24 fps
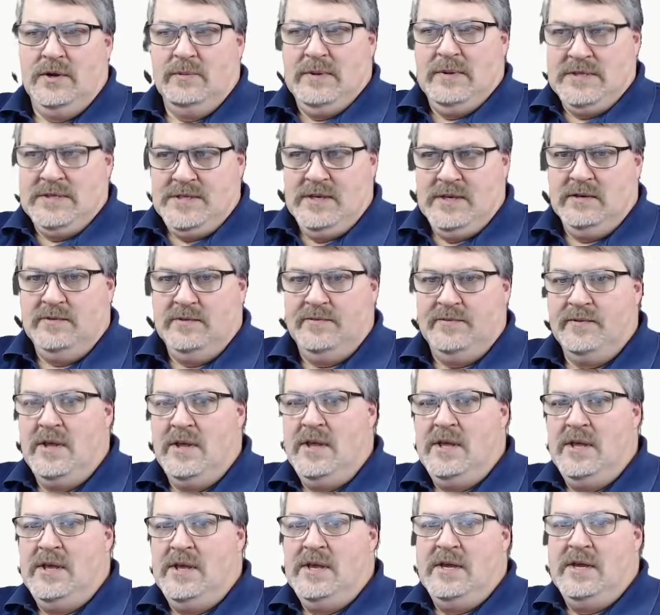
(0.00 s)
myself,
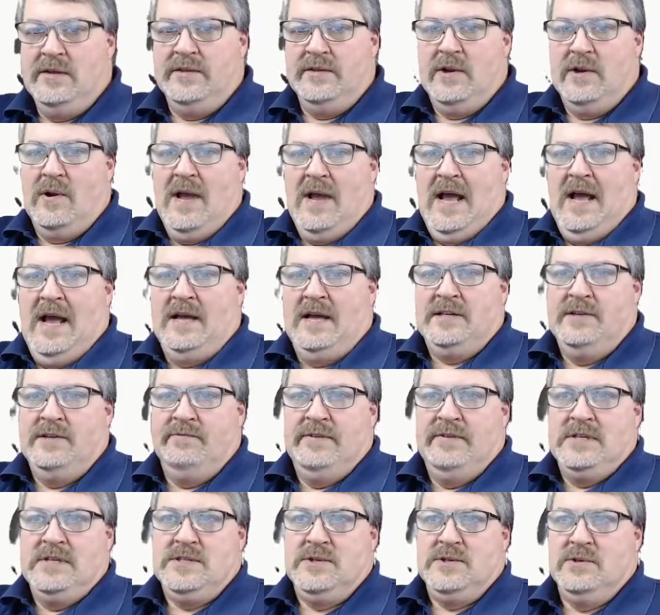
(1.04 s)
that are active
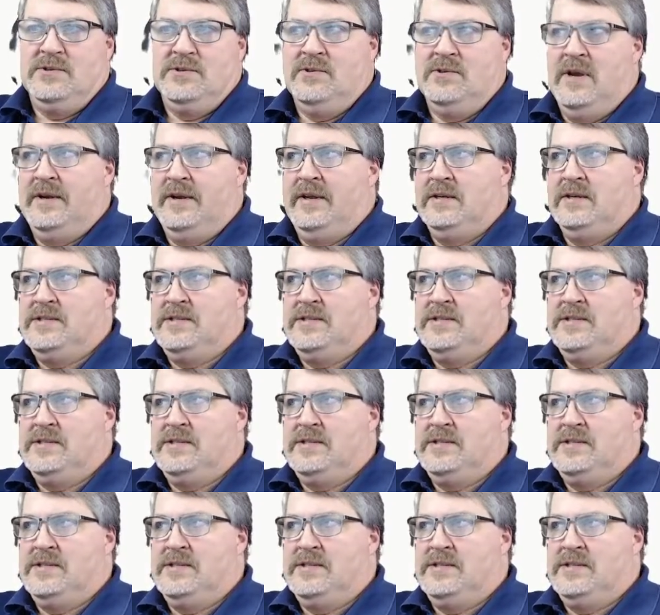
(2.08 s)
visitors right now.